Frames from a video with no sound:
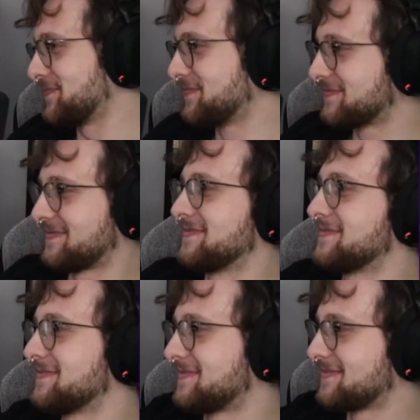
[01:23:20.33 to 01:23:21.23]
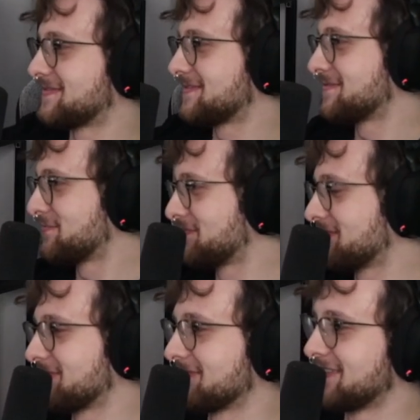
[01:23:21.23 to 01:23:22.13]
Maybe at some point later,
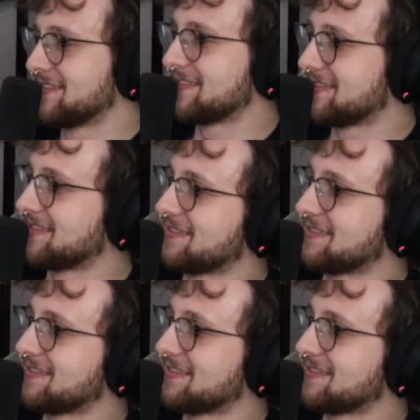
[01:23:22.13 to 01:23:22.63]
but not today.